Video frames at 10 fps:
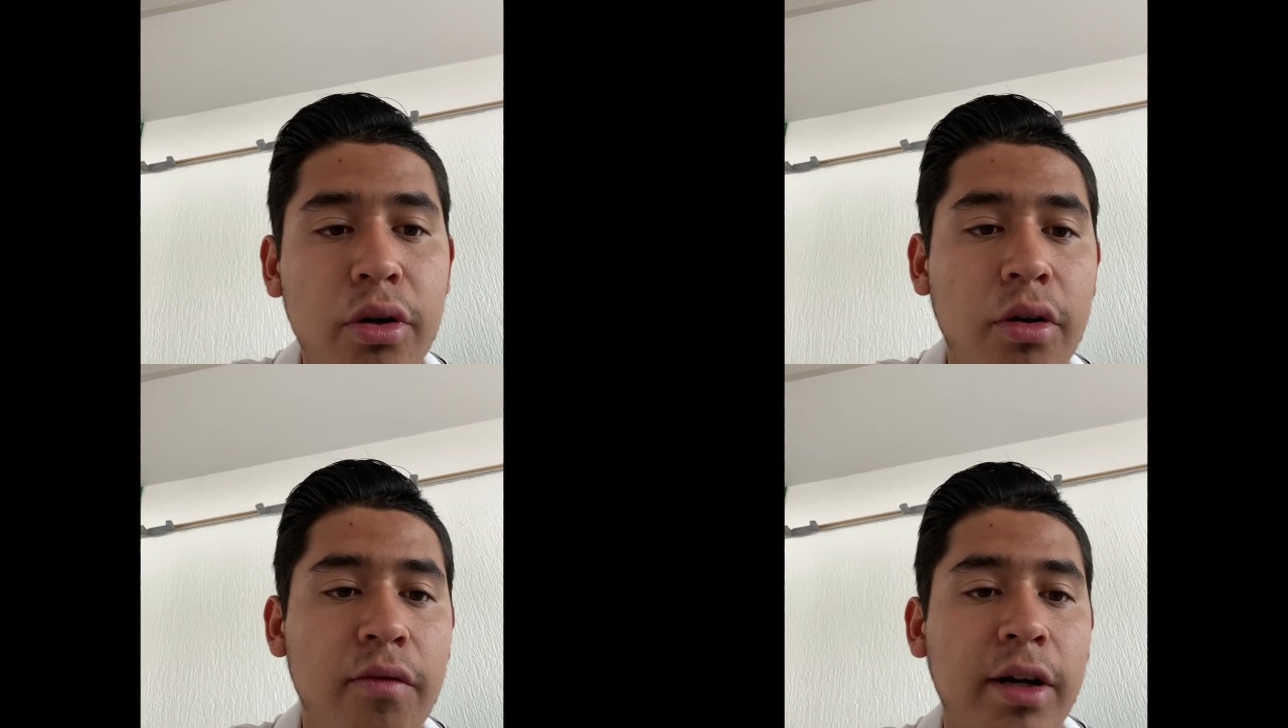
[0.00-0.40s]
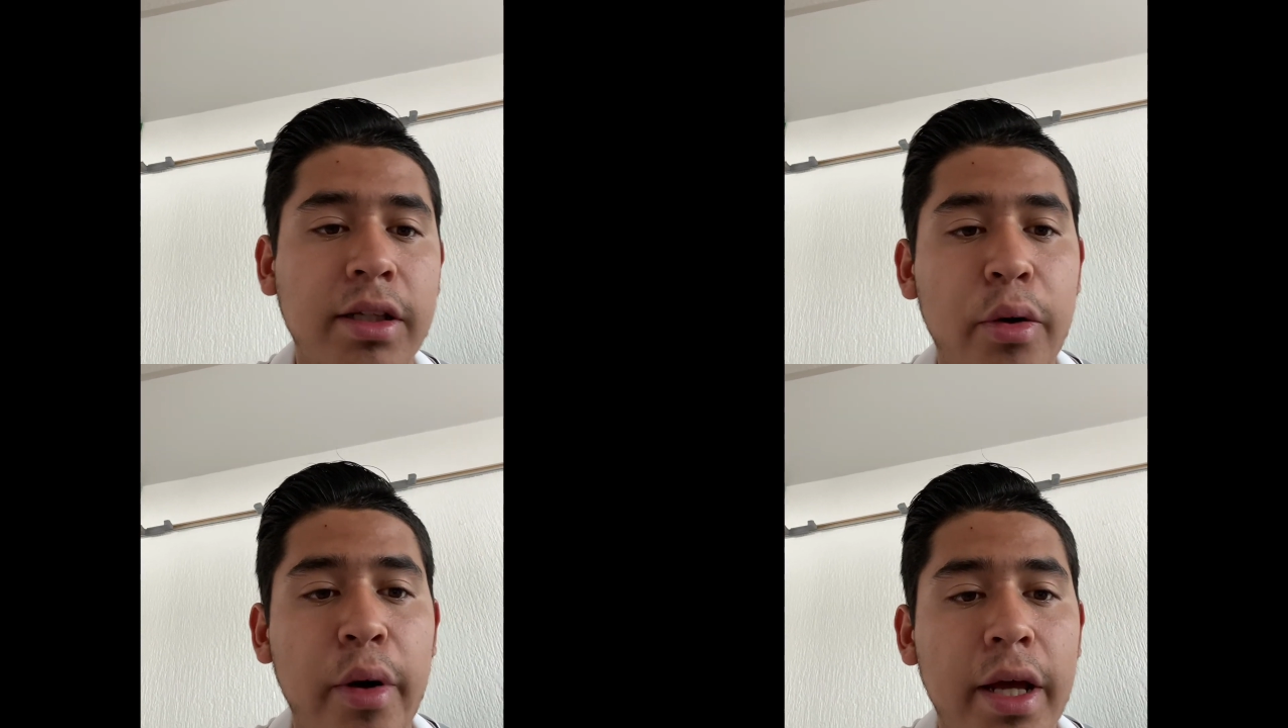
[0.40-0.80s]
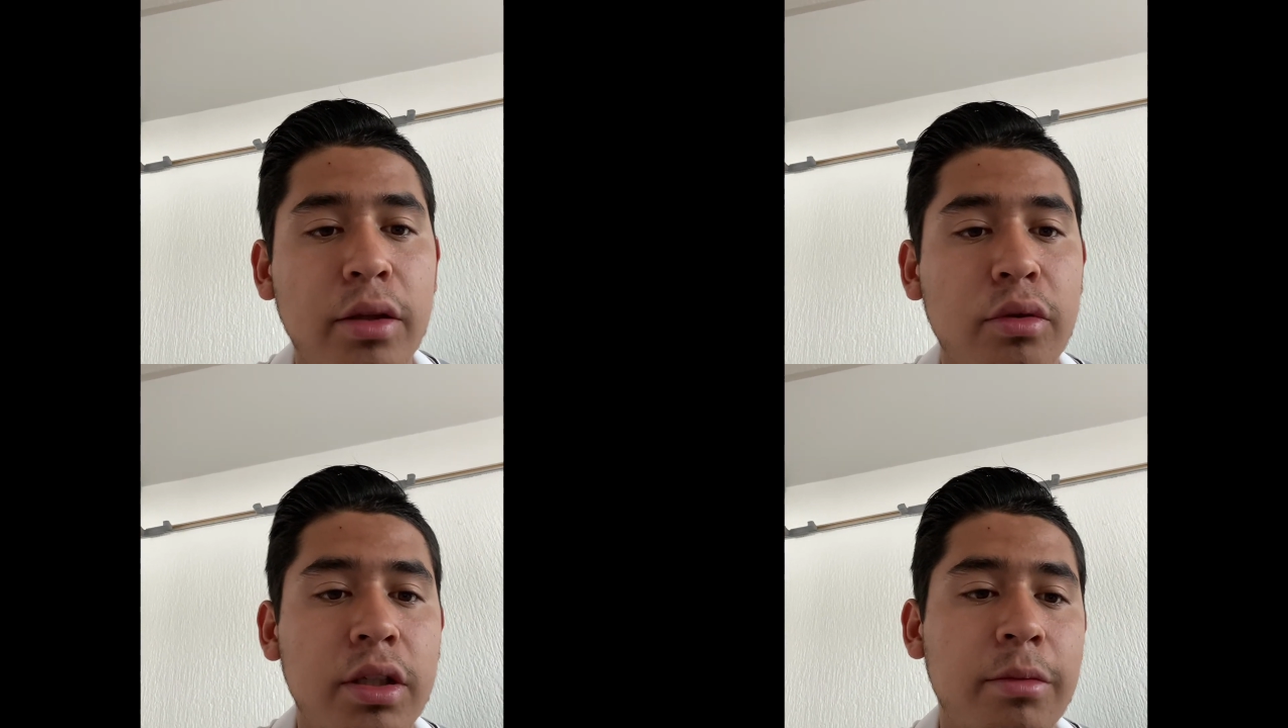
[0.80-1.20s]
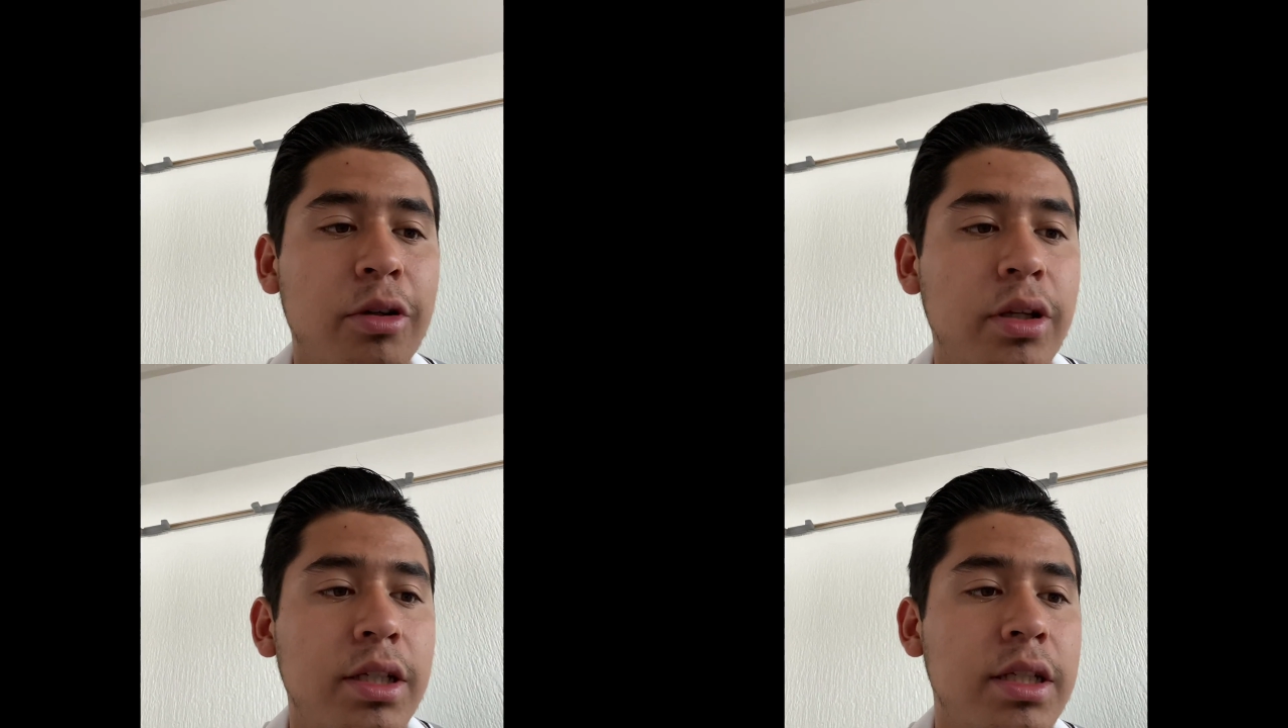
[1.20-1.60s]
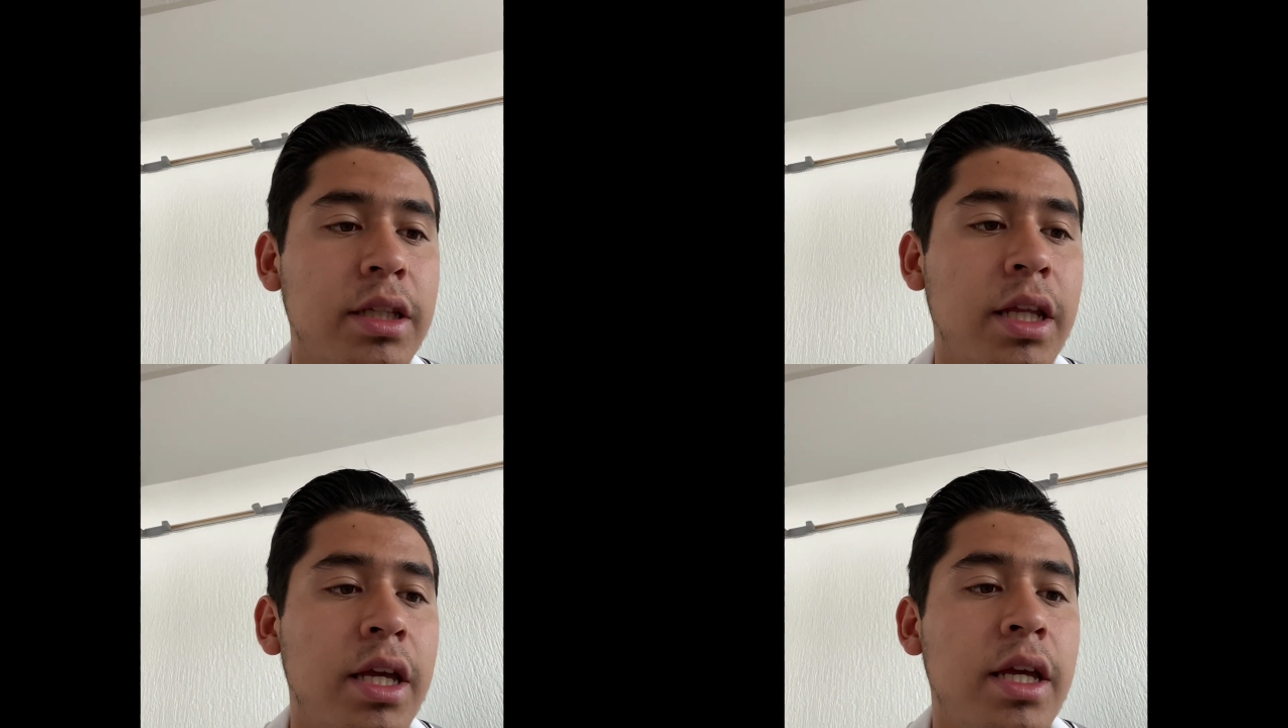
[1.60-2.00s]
of bacteria to antibiotics in